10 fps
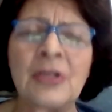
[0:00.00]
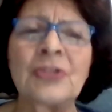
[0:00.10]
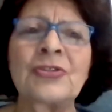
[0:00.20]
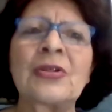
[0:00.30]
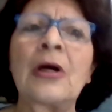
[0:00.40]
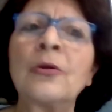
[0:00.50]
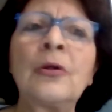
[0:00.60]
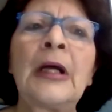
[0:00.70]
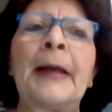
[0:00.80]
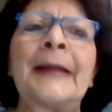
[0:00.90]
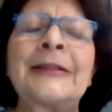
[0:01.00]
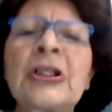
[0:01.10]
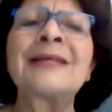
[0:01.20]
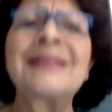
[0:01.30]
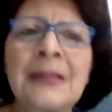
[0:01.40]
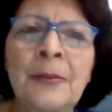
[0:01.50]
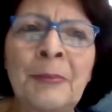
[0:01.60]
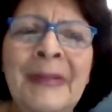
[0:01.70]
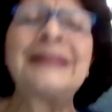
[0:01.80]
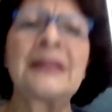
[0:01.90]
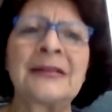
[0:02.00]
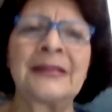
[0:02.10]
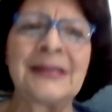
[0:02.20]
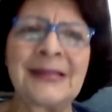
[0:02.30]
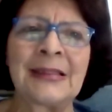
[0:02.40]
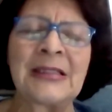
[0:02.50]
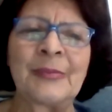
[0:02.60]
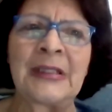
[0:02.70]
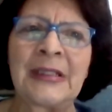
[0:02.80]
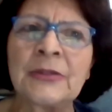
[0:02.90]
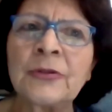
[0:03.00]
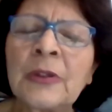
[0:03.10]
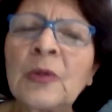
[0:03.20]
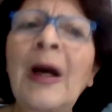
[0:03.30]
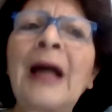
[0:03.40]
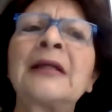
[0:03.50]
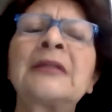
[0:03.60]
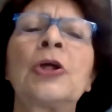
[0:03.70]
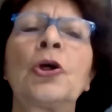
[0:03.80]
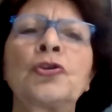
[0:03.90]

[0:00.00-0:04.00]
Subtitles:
So just a medical assessment is required